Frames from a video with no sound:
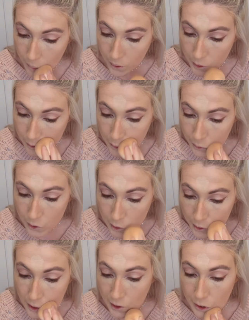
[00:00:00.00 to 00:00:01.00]
And as you can
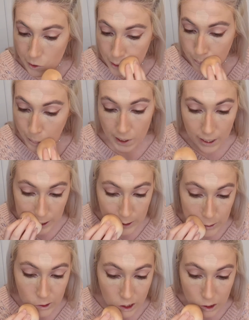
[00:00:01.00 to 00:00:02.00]
see, it just
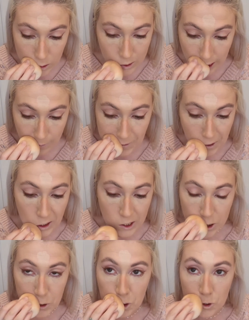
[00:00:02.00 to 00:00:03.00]
blends into that
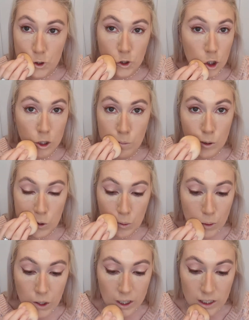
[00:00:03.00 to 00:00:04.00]
foundation super,
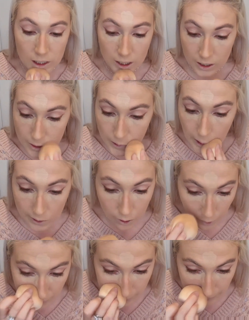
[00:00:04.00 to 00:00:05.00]
super nicely. And
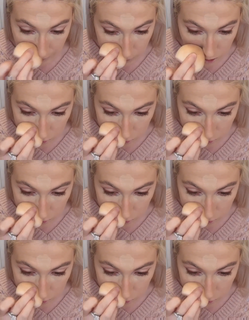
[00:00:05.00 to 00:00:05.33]
like, it